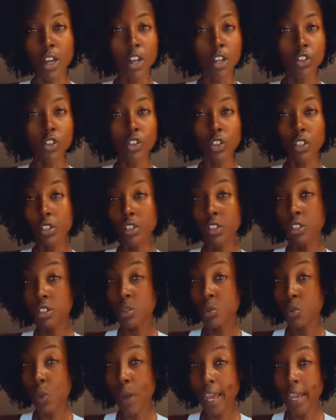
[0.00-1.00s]
should
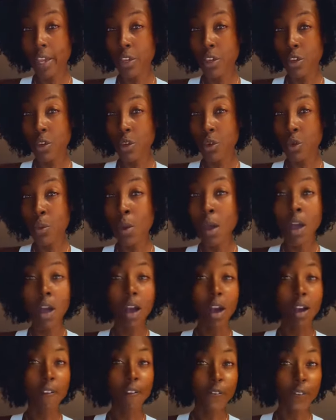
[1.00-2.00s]
sway you
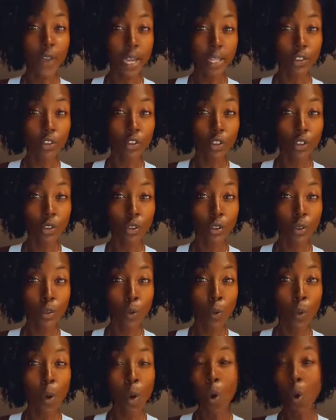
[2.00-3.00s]
affect
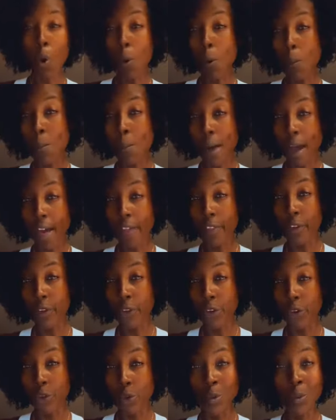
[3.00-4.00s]
you or bother
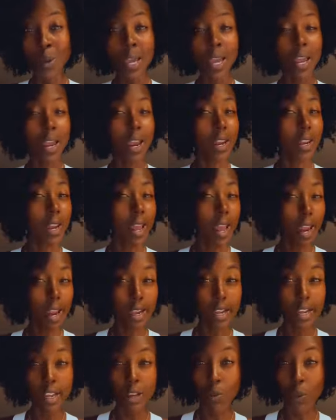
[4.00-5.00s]
you in
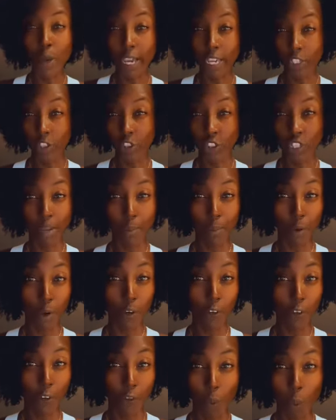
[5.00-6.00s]
any way, shape, or
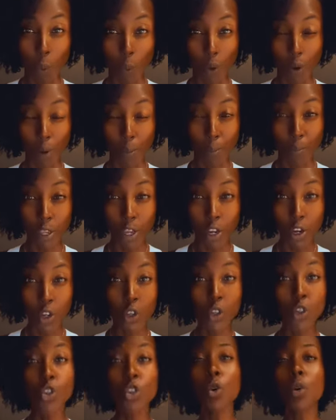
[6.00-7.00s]
form.
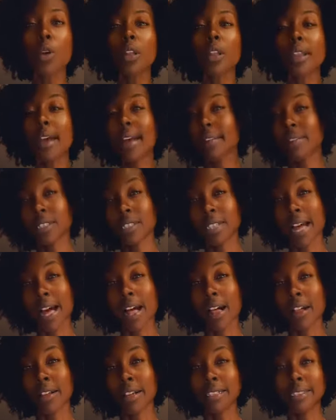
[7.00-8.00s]
Your
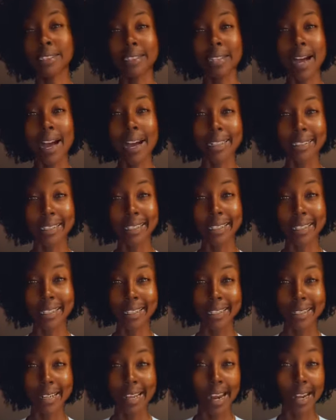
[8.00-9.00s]
lifestyle is not
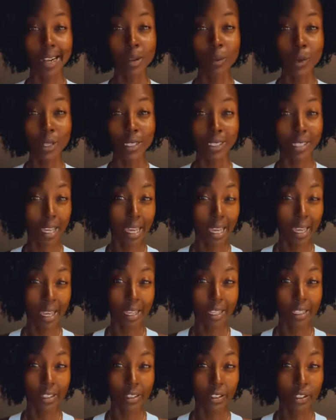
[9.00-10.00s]
in anyone's
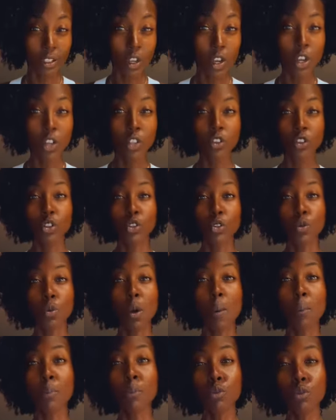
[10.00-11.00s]
hands to
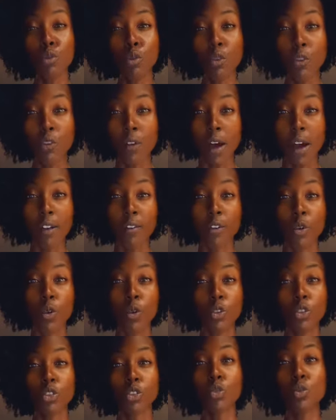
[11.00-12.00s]
approve of
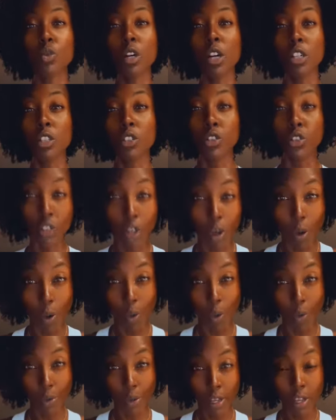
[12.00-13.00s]
or to
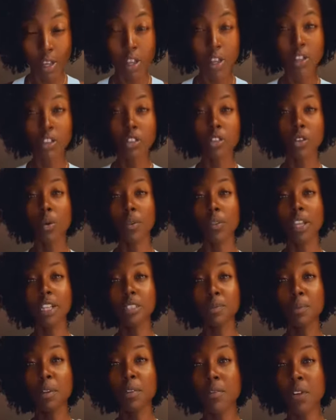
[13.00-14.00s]
condone. So
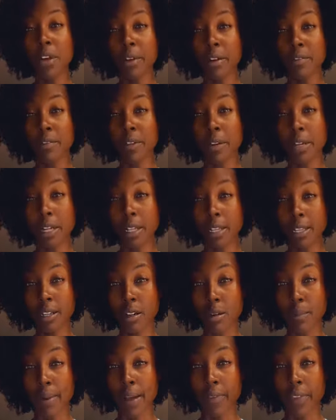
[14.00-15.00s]
let's be very, very clear
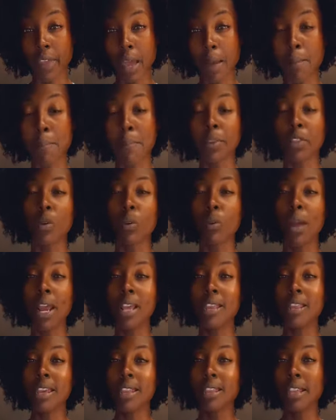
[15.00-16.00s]
about that. But the way
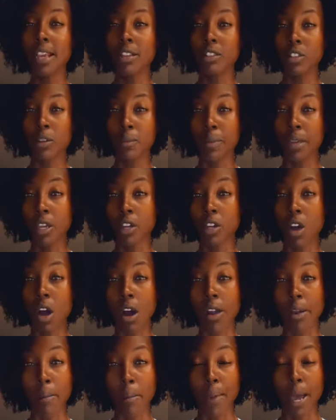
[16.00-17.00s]
that things are being
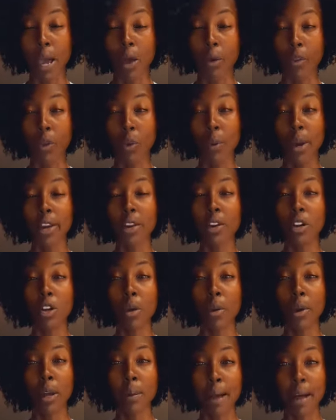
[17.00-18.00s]
gone about, the way you're
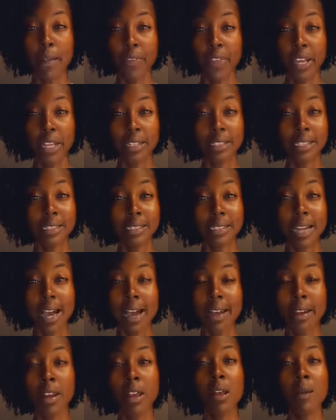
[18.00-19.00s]
going about things is
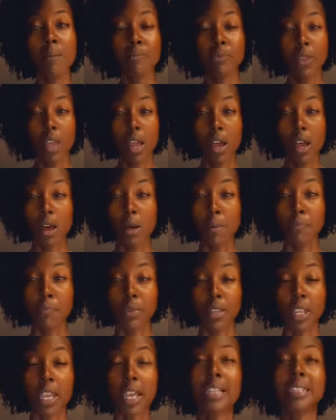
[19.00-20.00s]
not. Um,
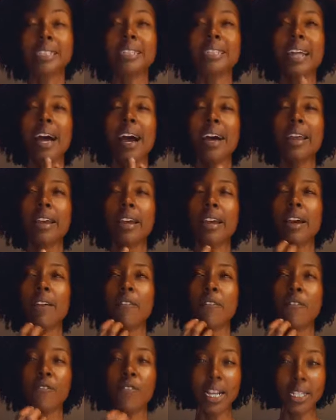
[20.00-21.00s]
it's not
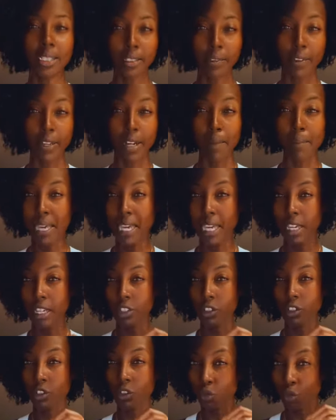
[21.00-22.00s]
effective. And I'm making a
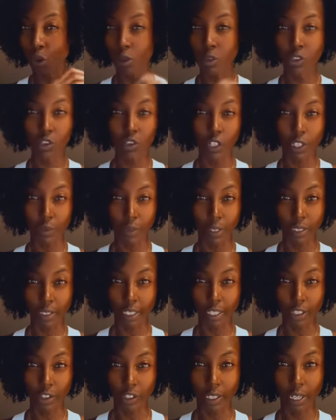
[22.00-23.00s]
gross
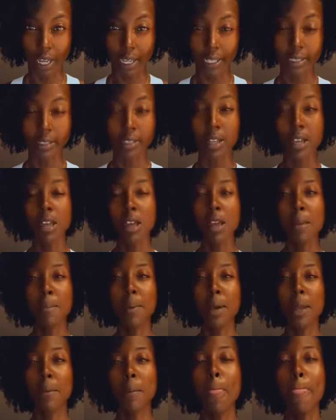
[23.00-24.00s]
generalization, guys,
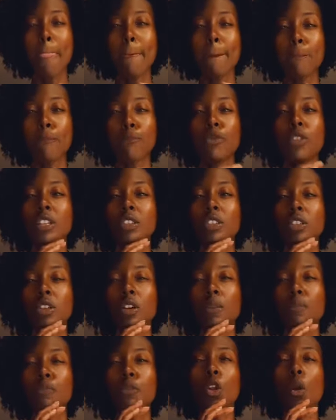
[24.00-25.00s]
but
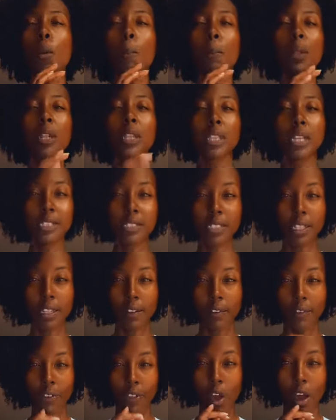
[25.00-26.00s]
this you know policing
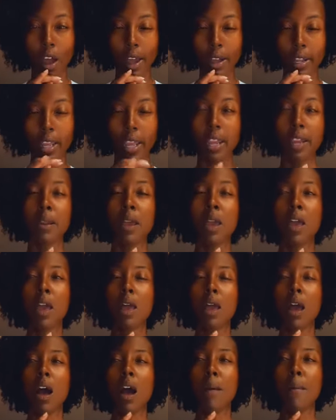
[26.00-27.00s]
of thought and
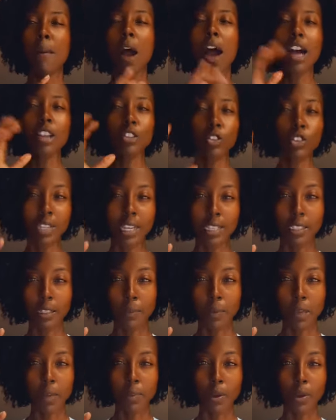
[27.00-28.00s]
um,
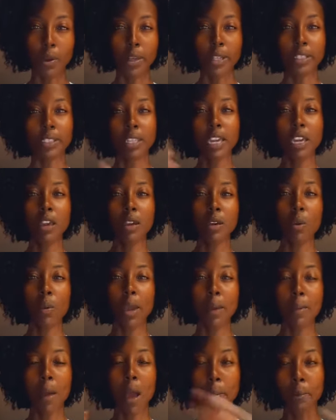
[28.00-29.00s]
ostracizing people and taking
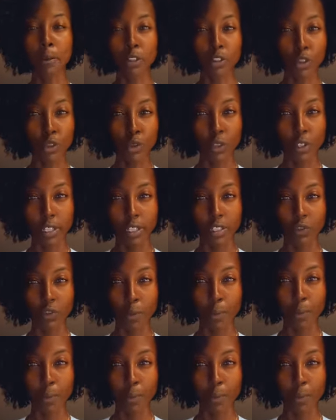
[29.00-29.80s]
away opportunities from